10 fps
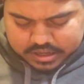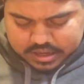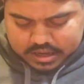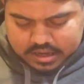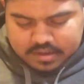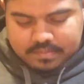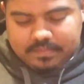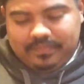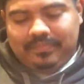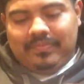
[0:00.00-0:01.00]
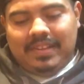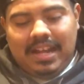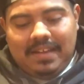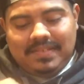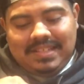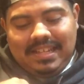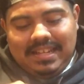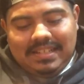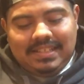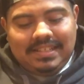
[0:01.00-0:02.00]
Um, I've seen
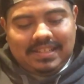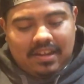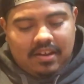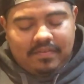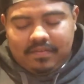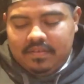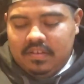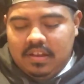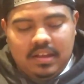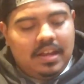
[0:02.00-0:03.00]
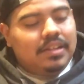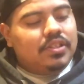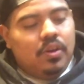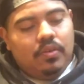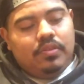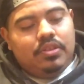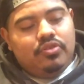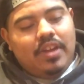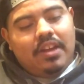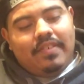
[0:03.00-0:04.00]
his stuff. So the
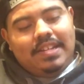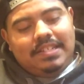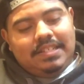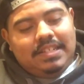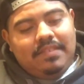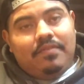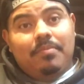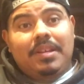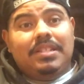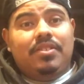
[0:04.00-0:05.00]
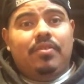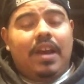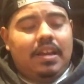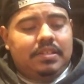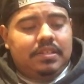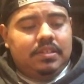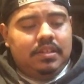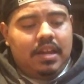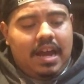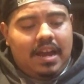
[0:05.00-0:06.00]
drag racing scene for me is new, guys.
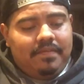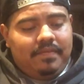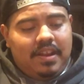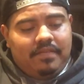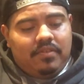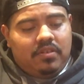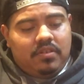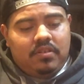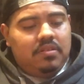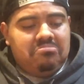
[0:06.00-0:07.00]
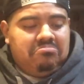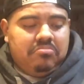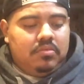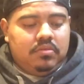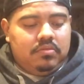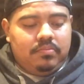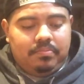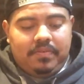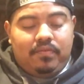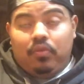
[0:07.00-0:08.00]
I've never,
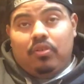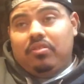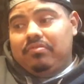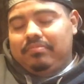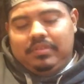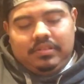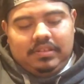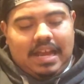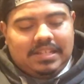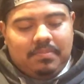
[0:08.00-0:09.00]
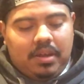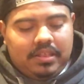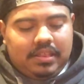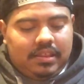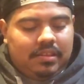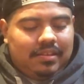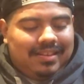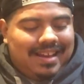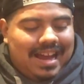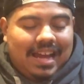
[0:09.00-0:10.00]
before last month,
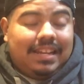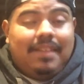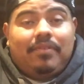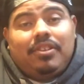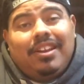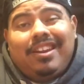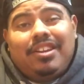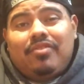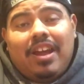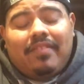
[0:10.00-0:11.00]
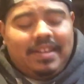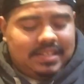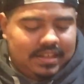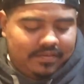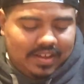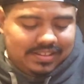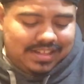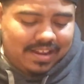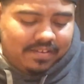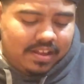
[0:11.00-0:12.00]
I'd never done any drag racing events,
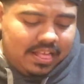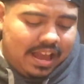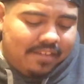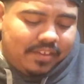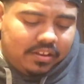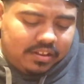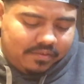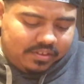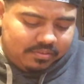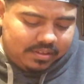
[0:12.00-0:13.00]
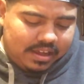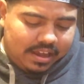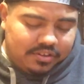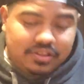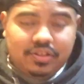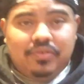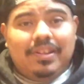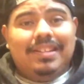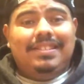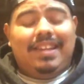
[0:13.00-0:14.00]
and I, I fell in love with it. I used to do
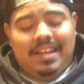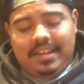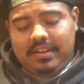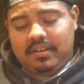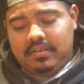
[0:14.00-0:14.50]
it as a kid,